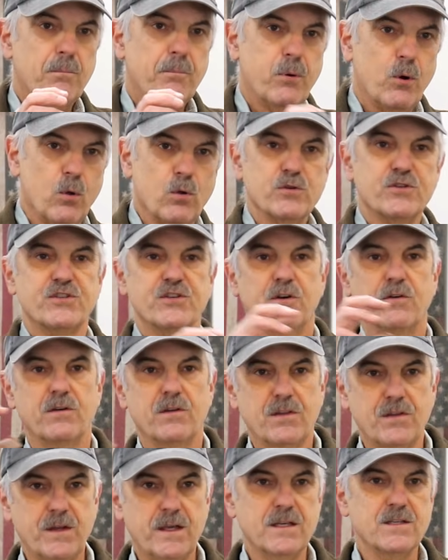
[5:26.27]
pull
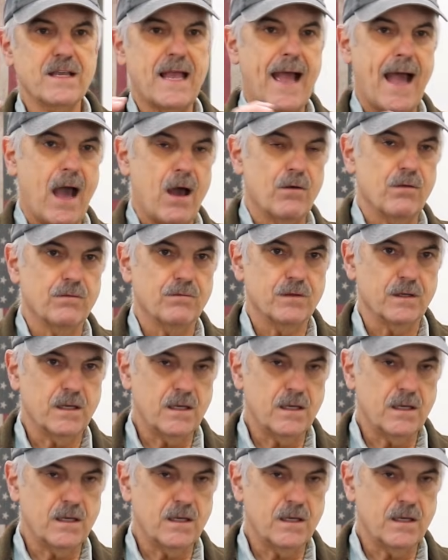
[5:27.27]
certain things out of the